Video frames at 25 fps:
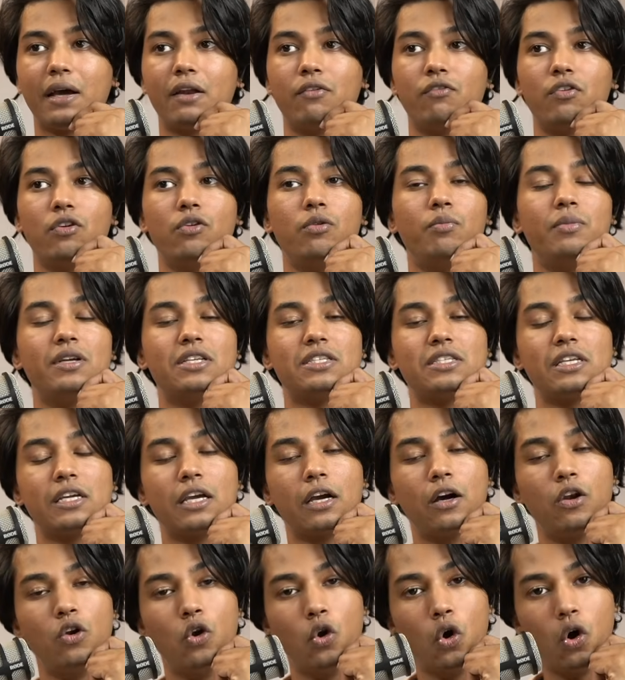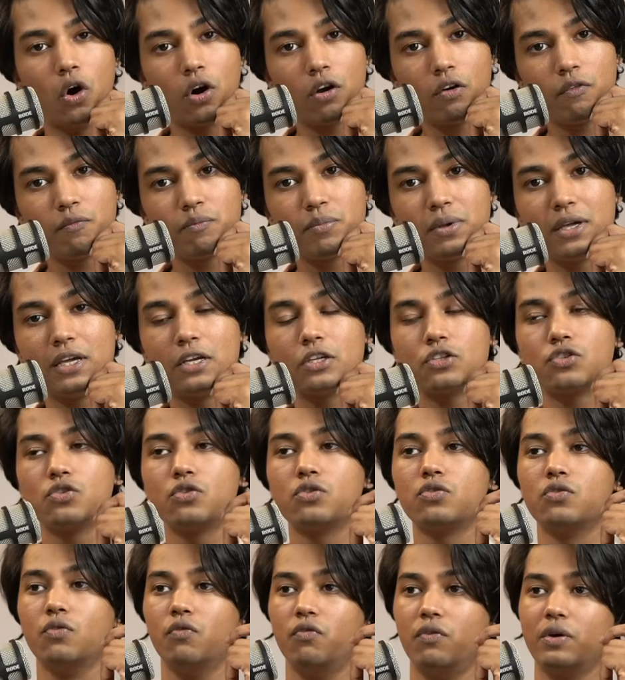and we'll be seeing a lot of PSUs
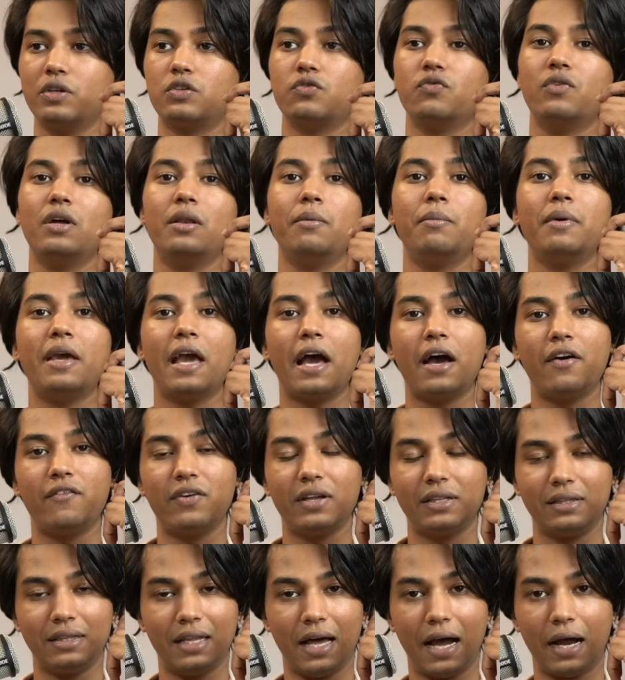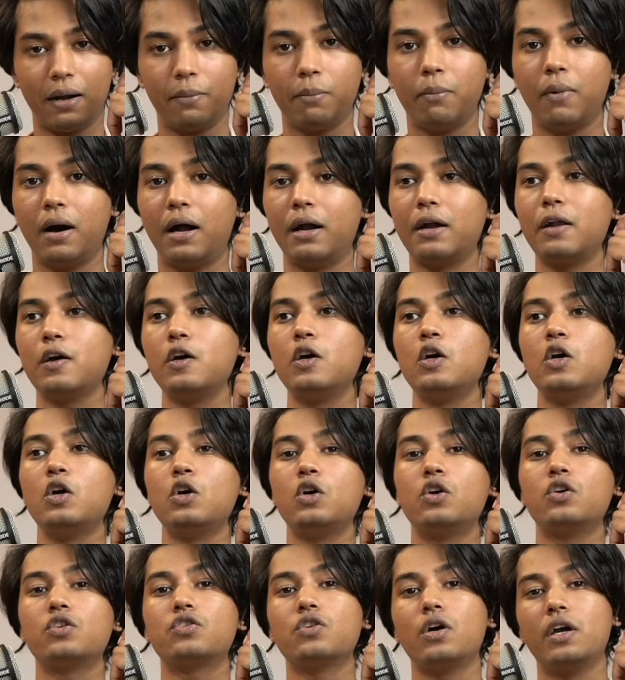which will be having that part.
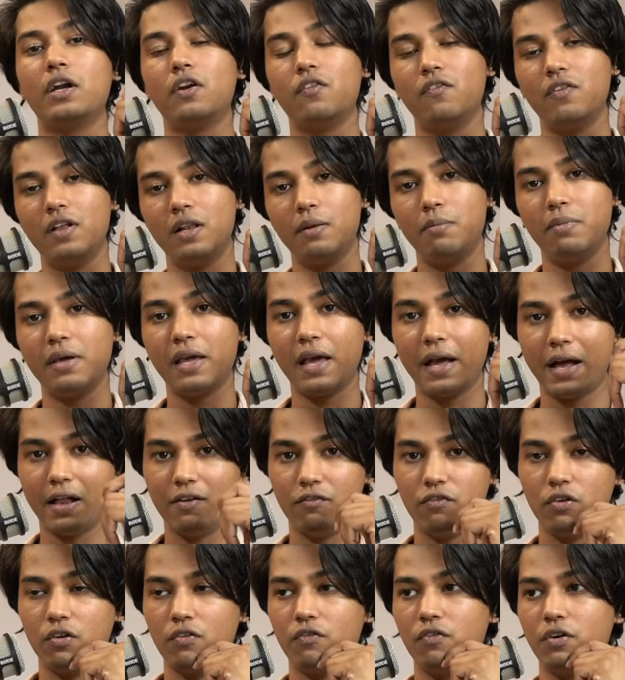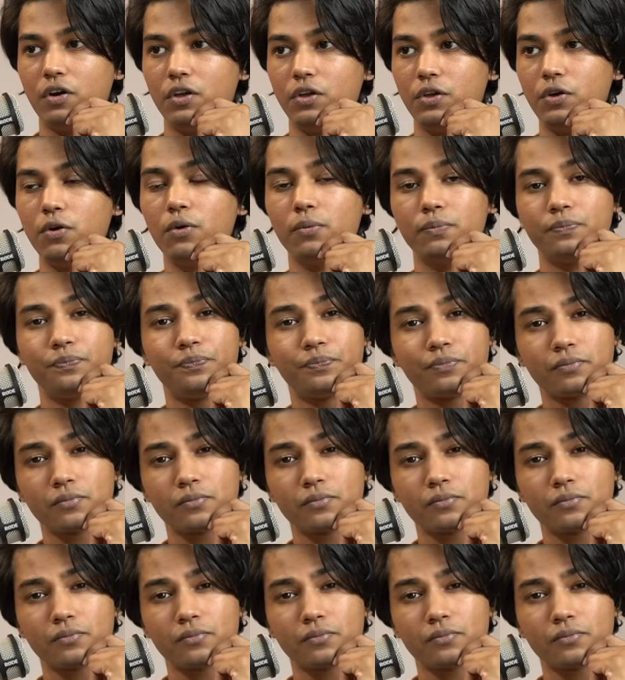So it will be helpful for you.